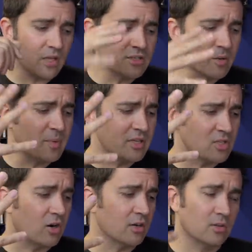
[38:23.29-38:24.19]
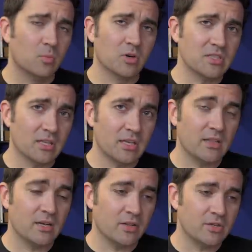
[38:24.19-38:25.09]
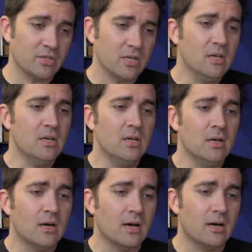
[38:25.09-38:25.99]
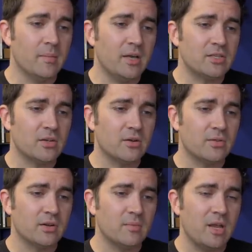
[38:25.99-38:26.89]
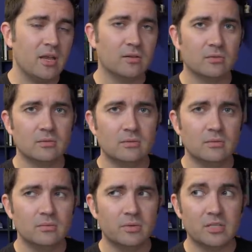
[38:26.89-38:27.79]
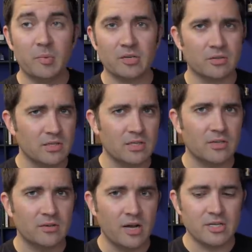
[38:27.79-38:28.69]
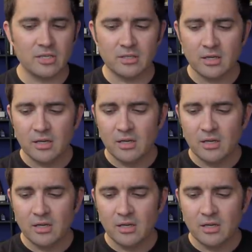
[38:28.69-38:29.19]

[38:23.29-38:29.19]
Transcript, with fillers: Some pens are a little more delicate than others, um, and so they're going to be handled with special consideration.